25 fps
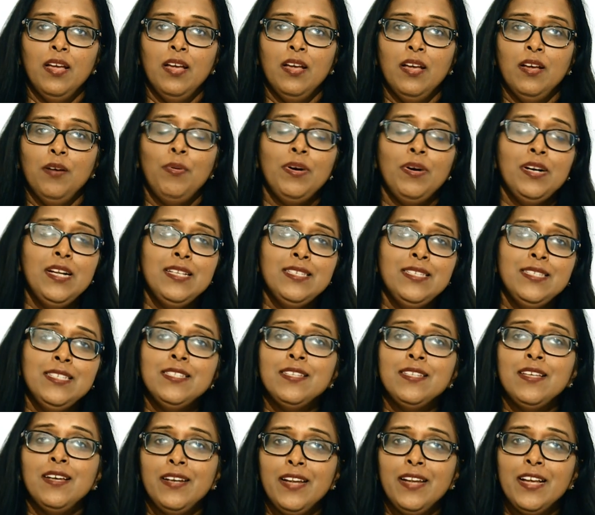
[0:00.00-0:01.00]
What is
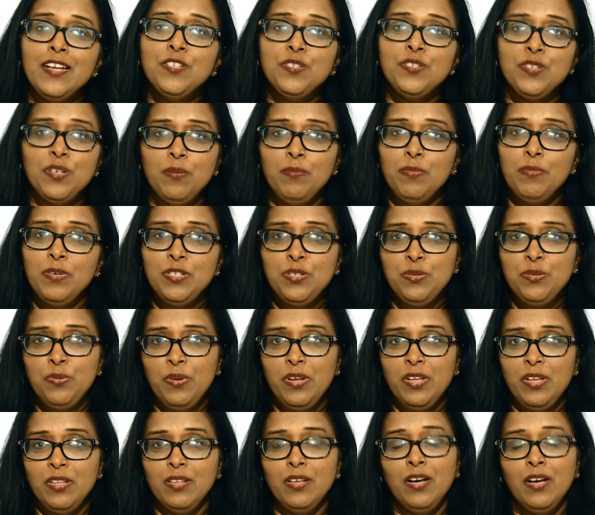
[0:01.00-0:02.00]
this connection
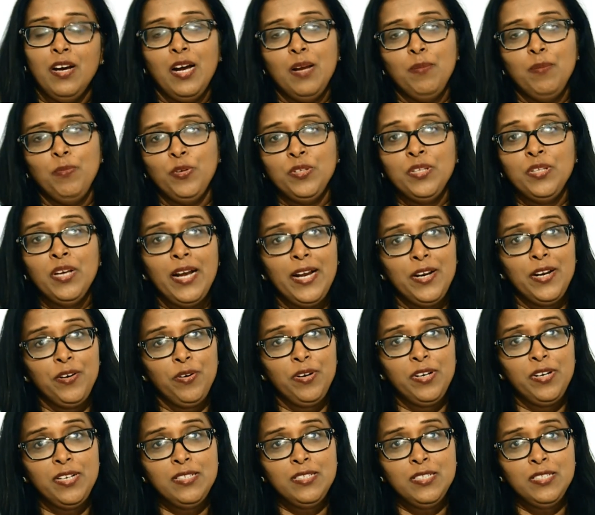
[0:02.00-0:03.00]
between the
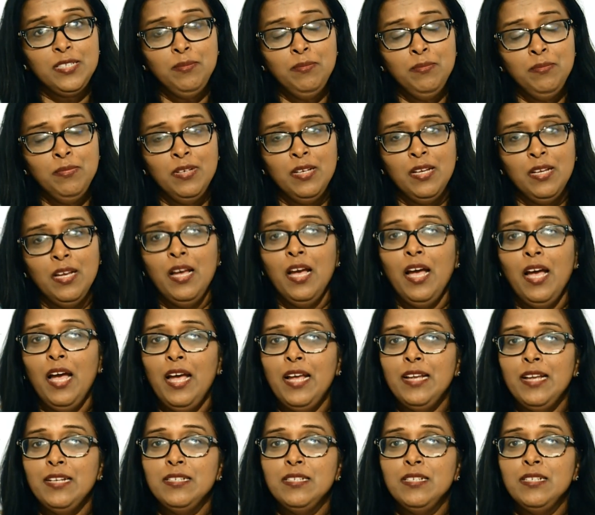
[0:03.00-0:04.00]
hypothyroidism
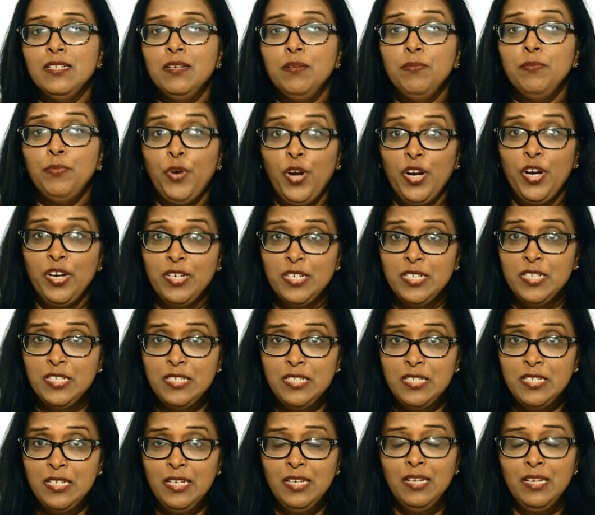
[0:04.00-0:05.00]
and
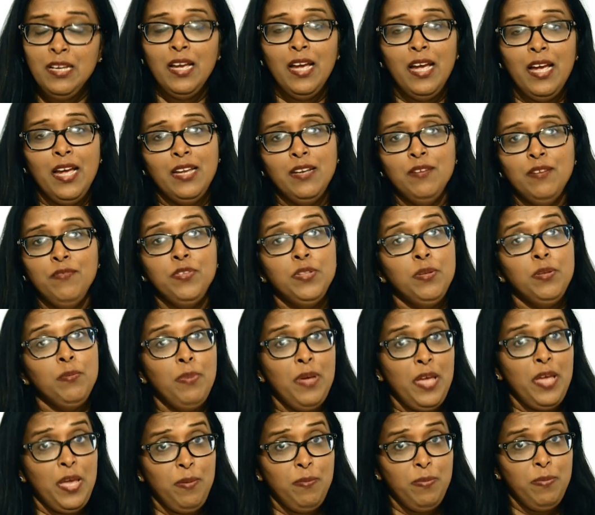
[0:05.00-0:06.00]
pregnancy and for the
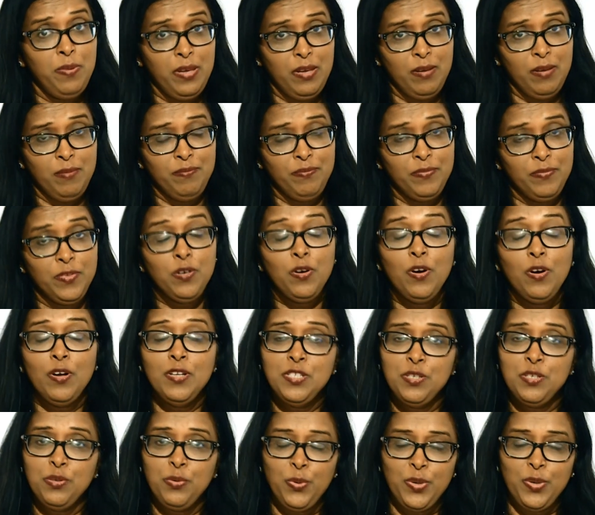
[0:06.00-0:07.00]
baby, the
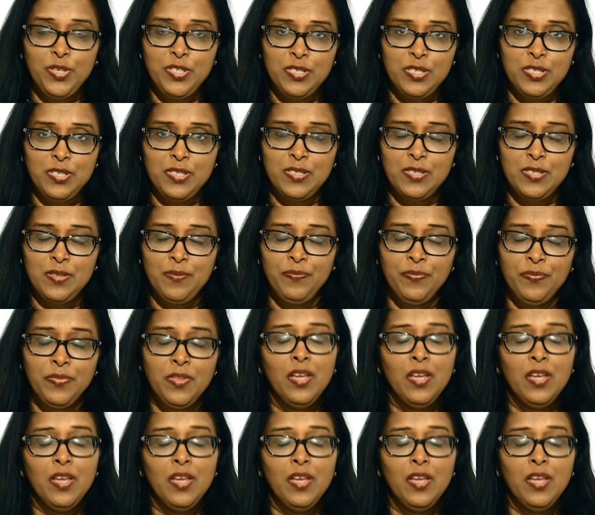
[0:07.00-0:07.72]
consequences?